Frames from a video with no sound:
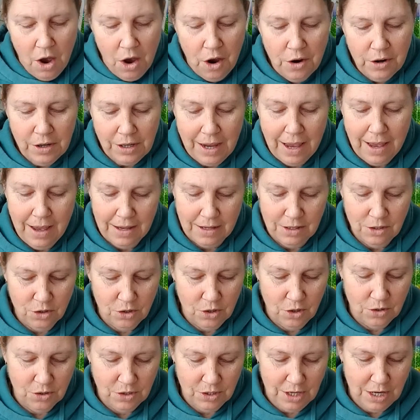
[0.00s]
Okay,
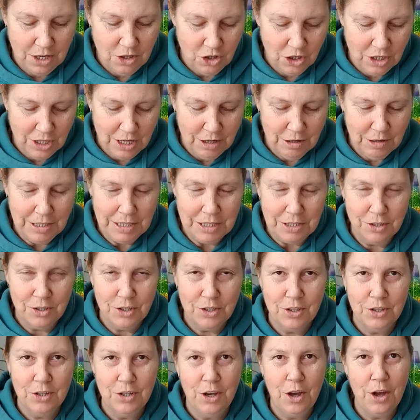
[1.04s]
so
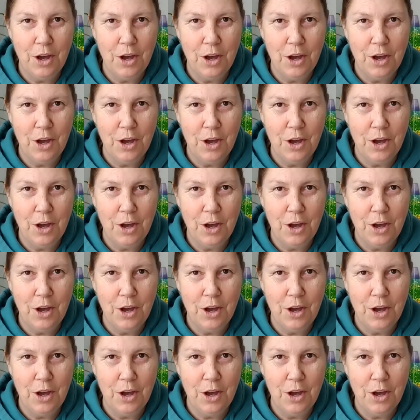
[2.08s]
Sagittarius,